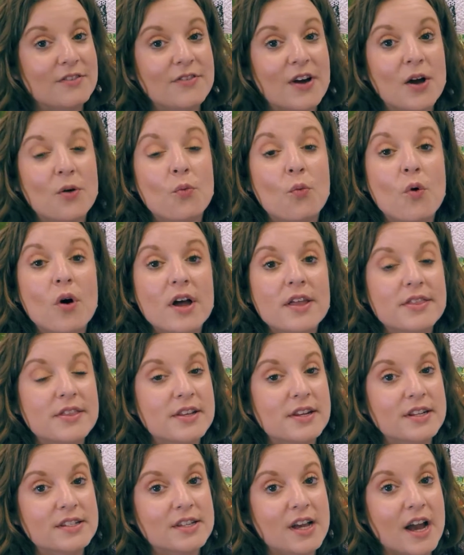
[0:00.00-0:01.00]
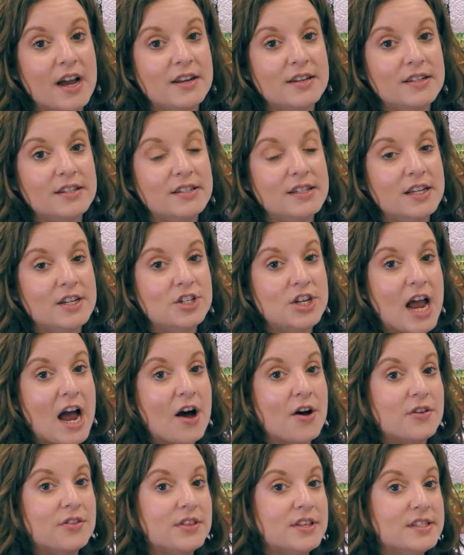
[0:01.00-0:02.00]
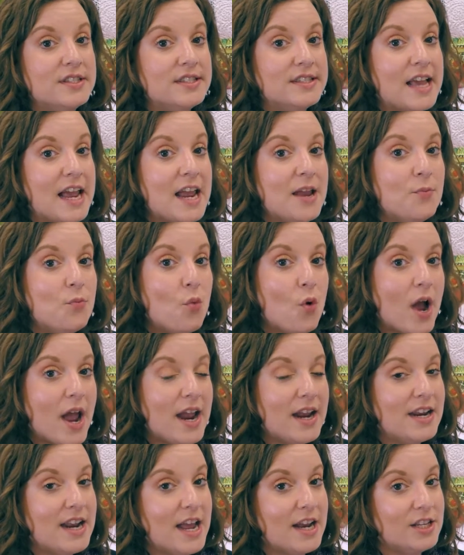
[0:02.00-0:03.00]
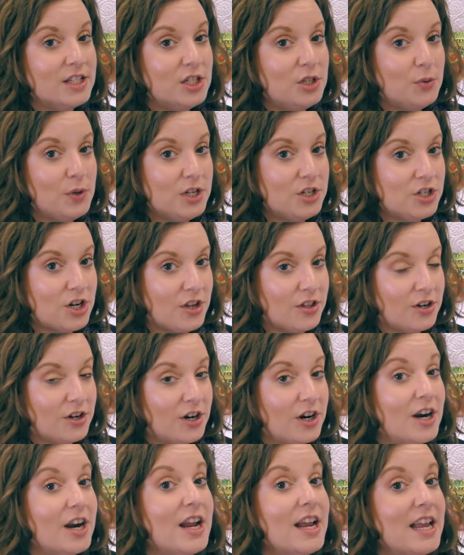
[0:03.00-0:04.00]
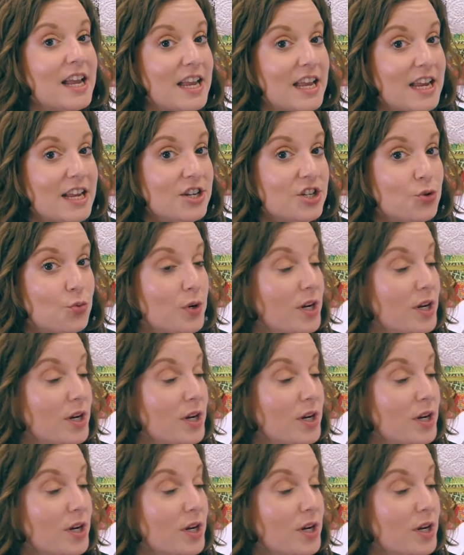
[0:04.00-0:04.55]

if I want the design to stitch out the same way next to each other each